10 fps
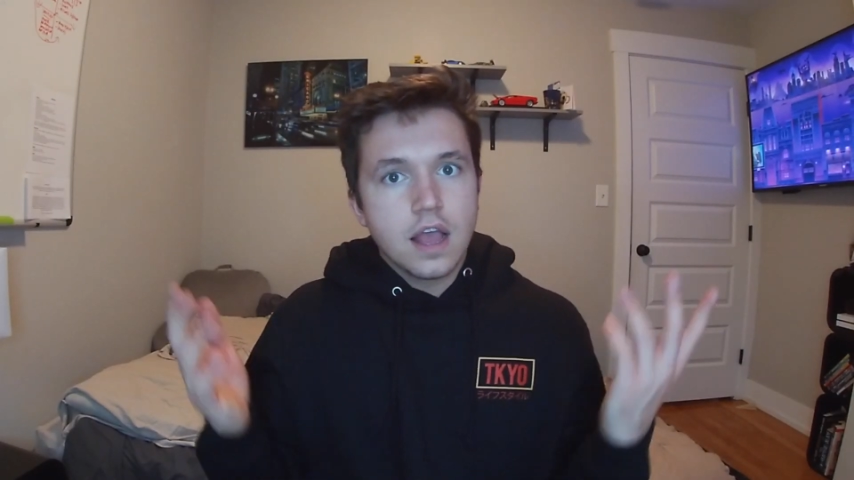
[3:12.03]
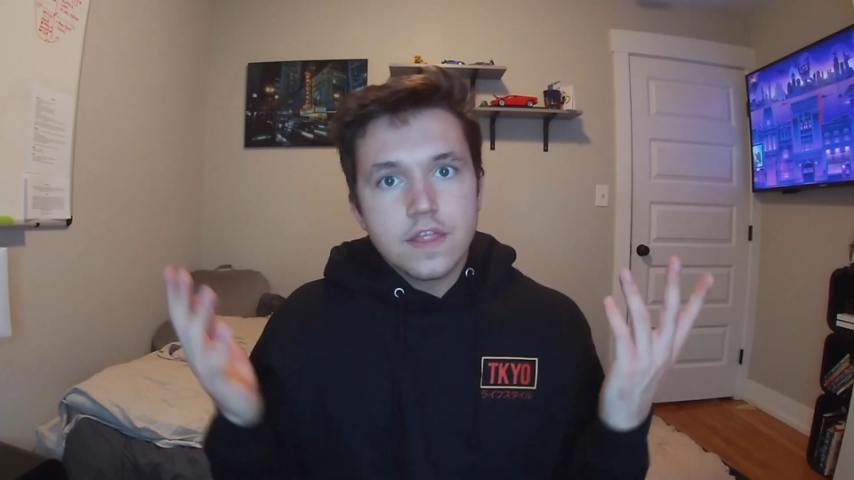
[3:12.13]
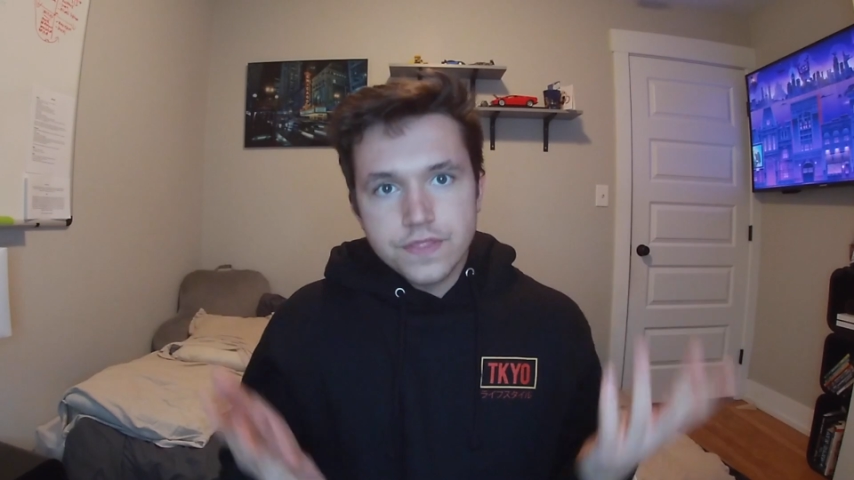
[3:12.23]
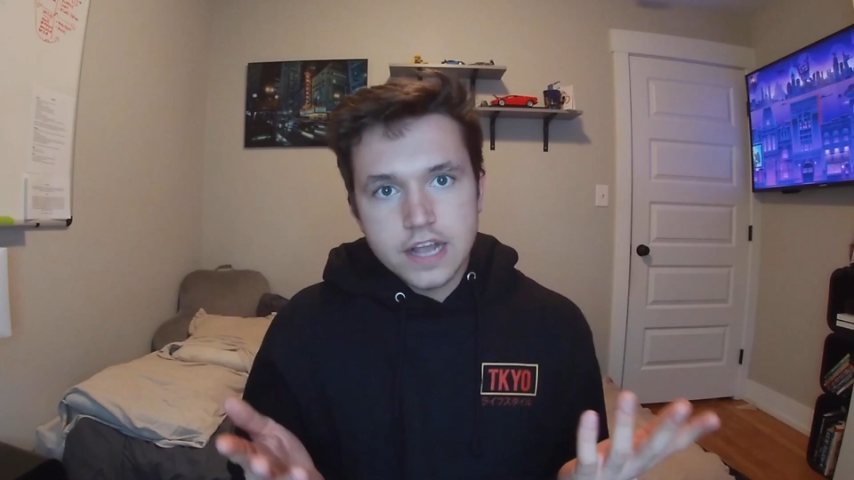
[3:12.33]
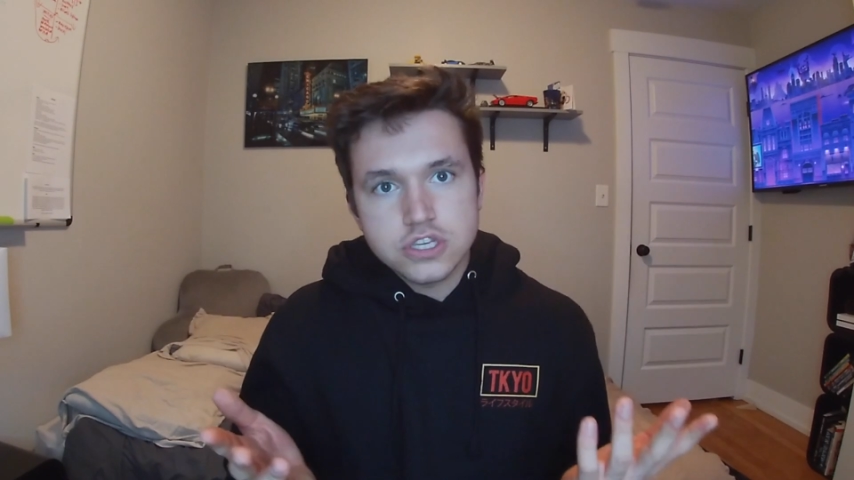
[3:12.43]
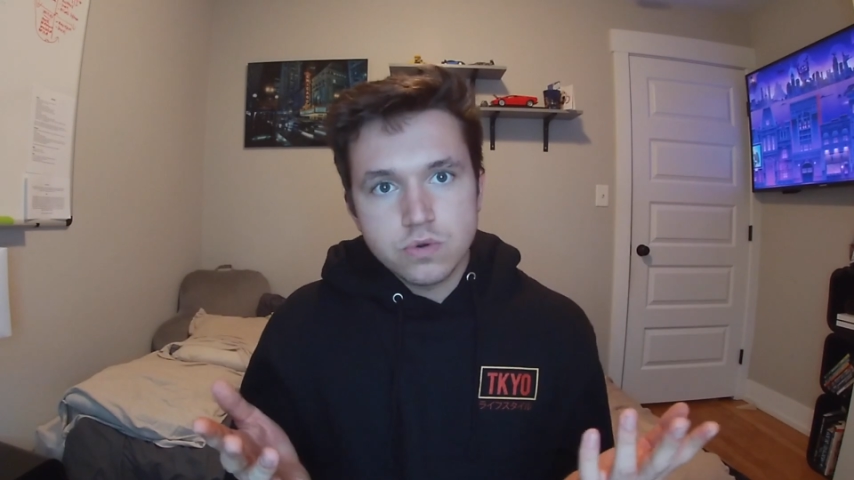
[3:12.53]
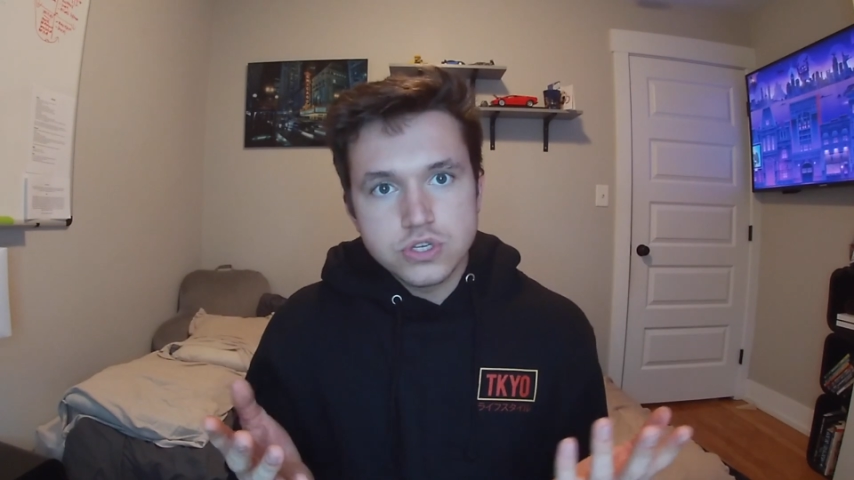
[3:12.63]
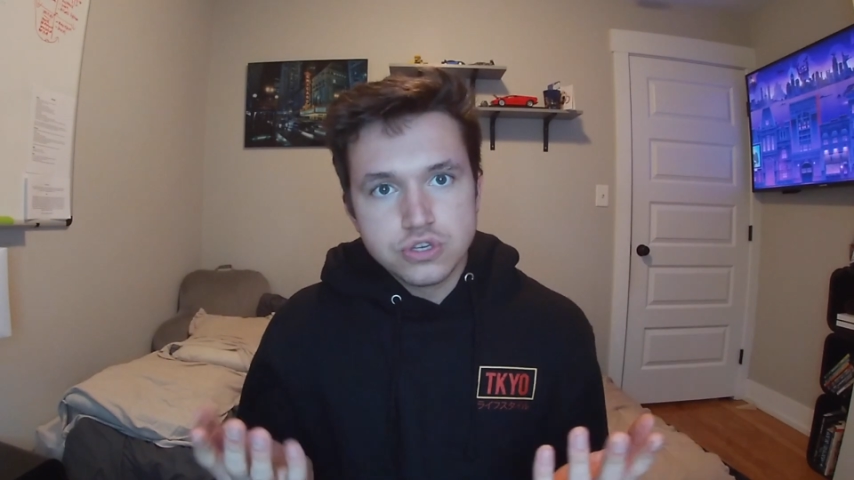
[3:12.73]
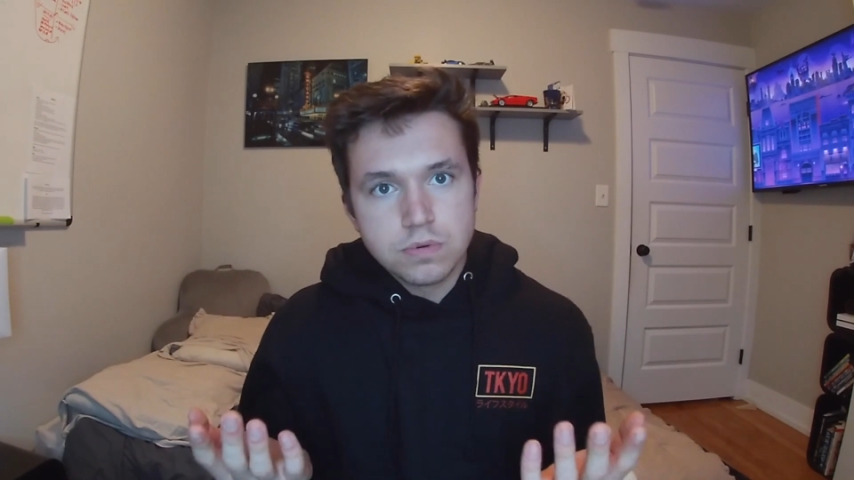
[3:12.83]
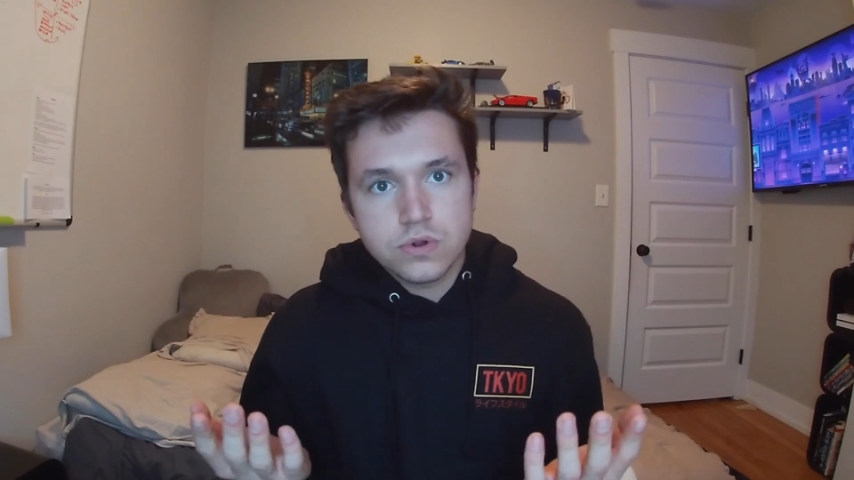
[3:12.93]
That's always
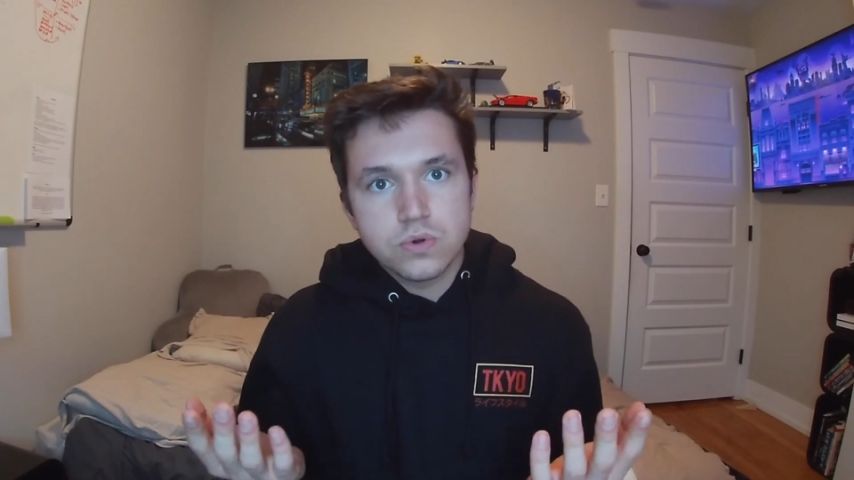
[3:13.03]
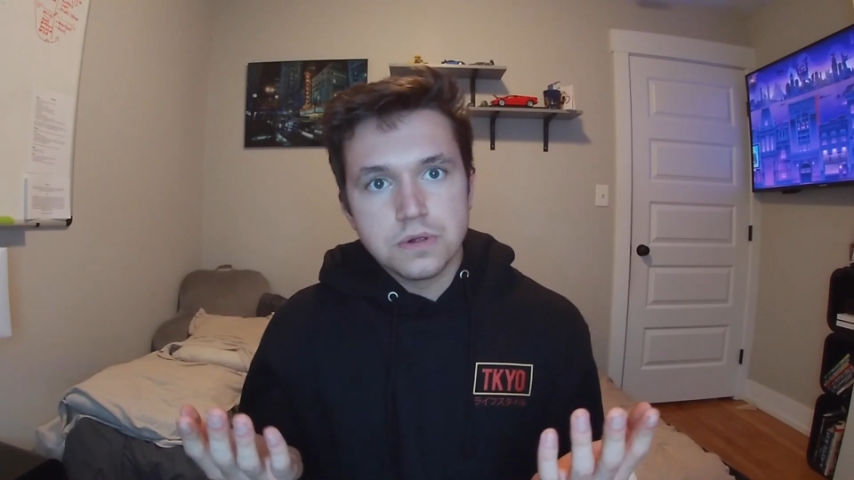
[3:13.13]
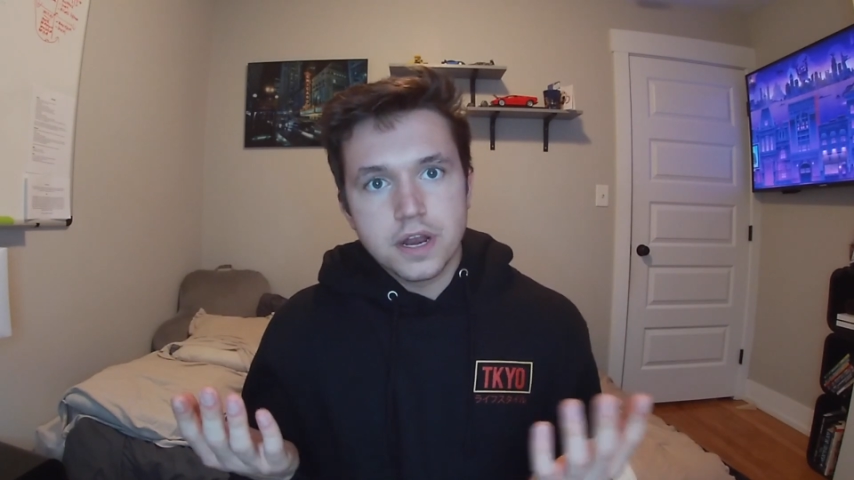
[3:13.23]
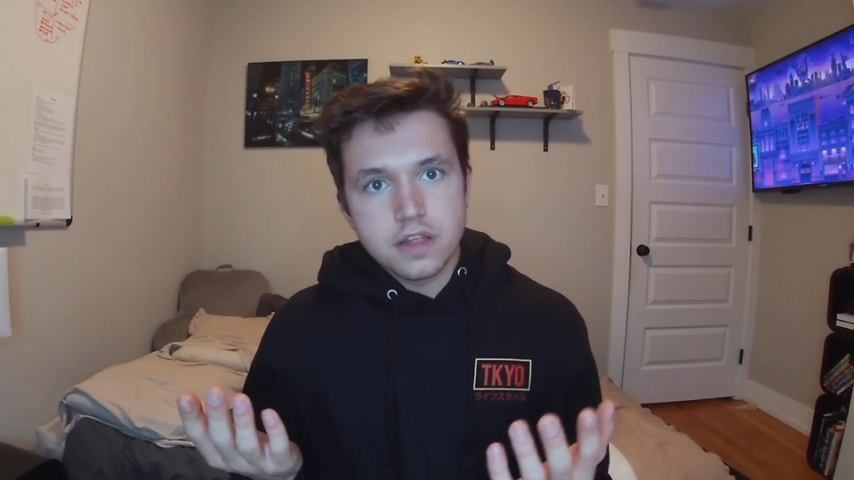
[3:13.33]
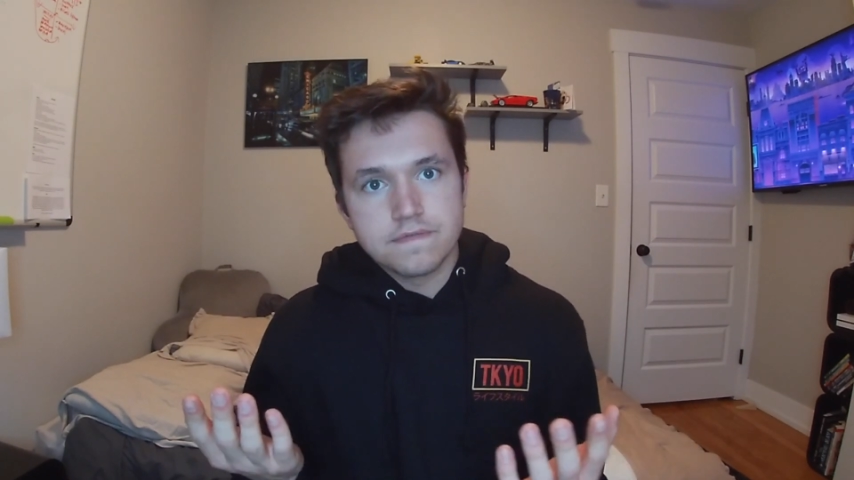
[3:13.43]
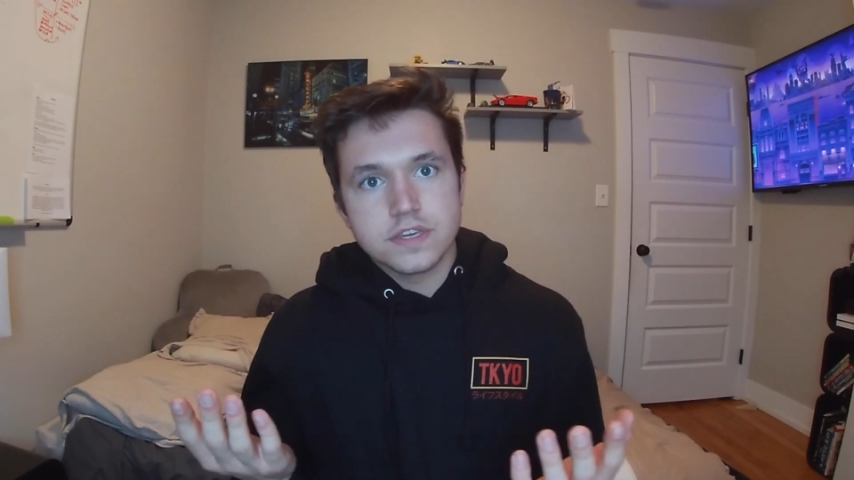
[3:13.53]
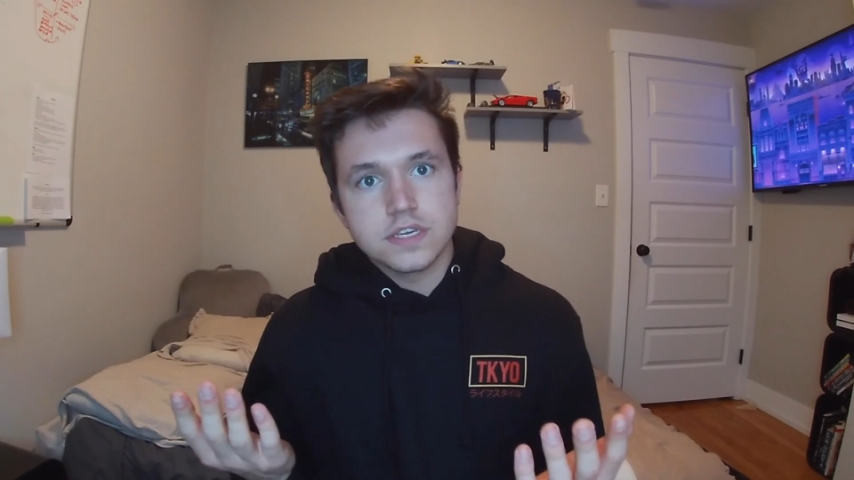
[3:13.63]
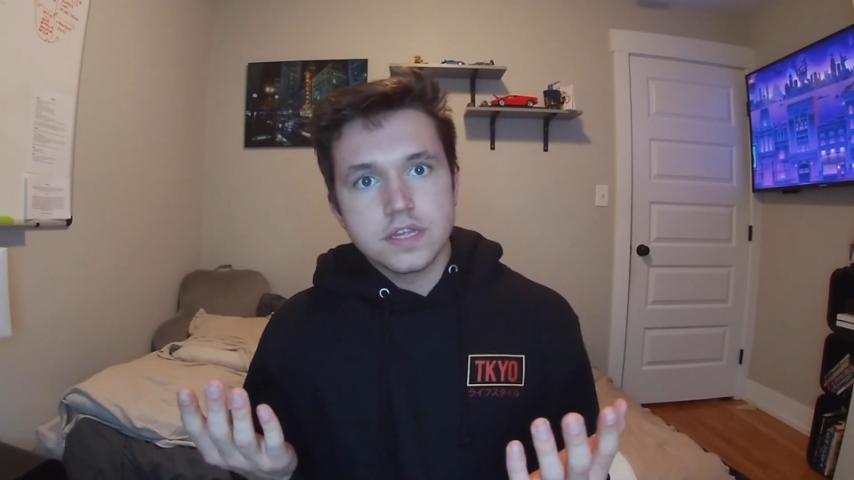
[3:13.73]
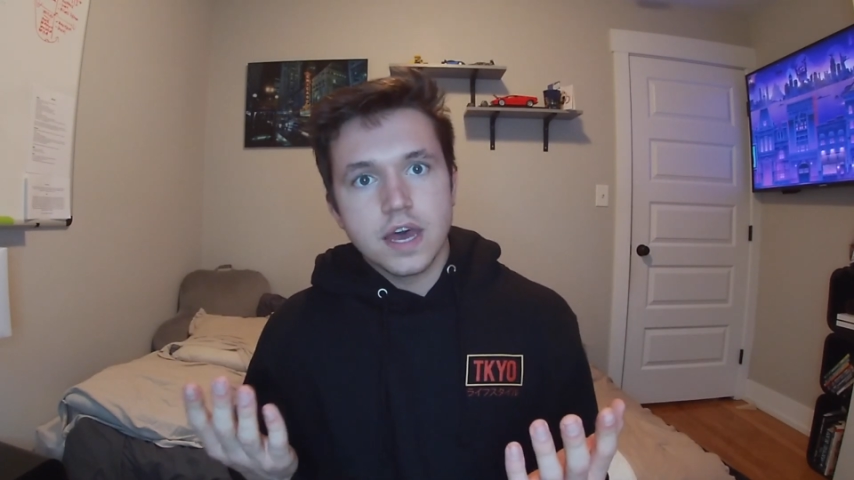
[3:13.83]
super cool, and I love to see